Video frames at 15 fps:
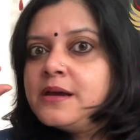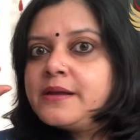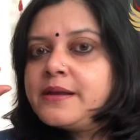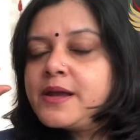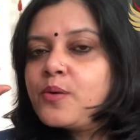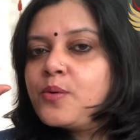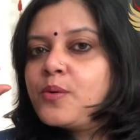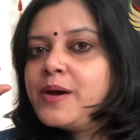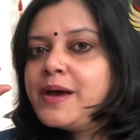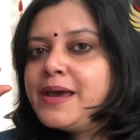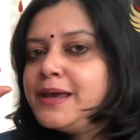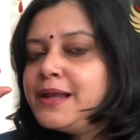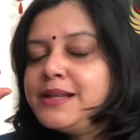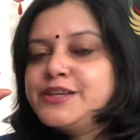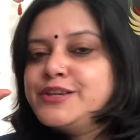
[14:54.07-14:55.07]
Now,
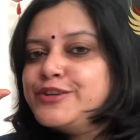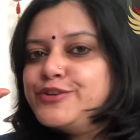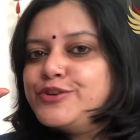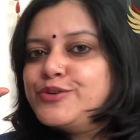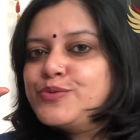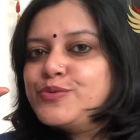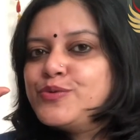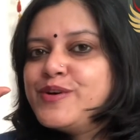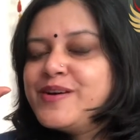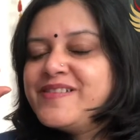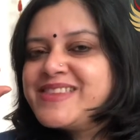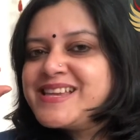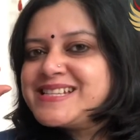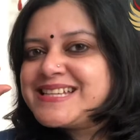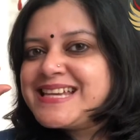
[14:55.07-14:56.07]
Helgi knew
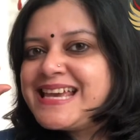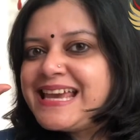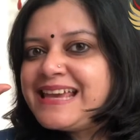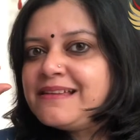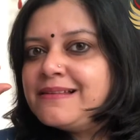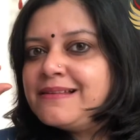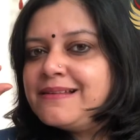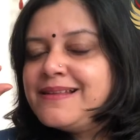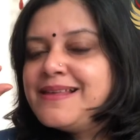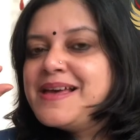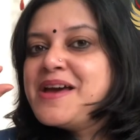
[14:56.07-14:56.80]
that Egil